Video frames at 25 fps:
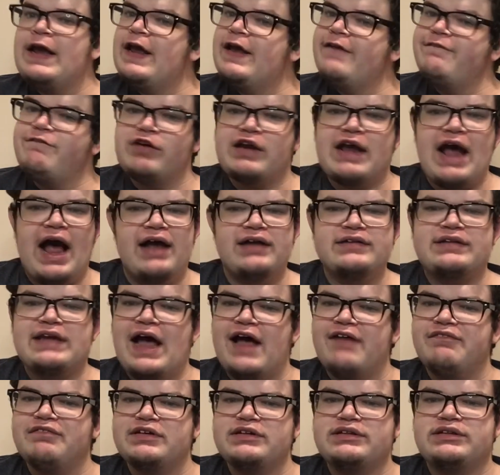If you guys
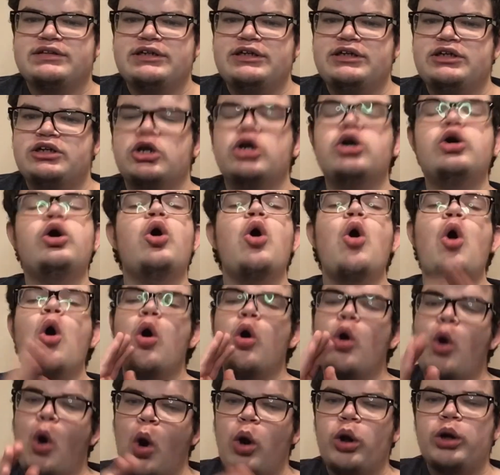haven't seen it,
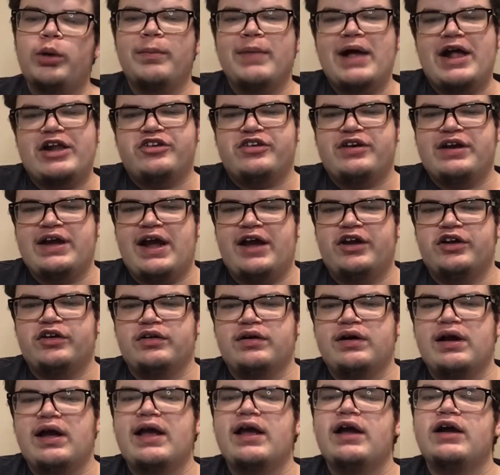go to my
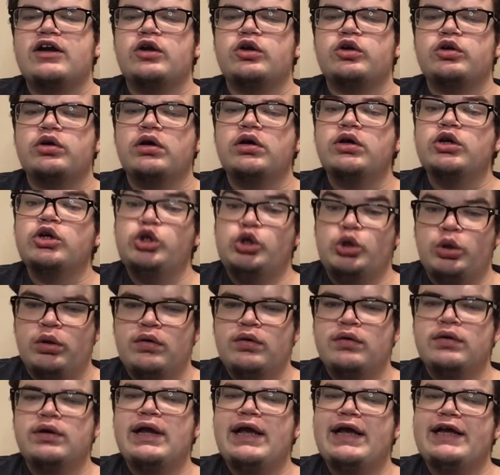channel
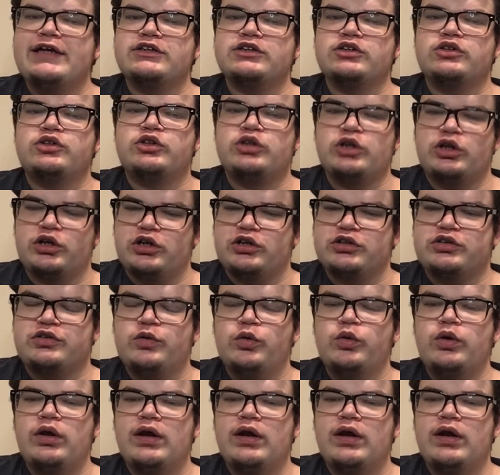and search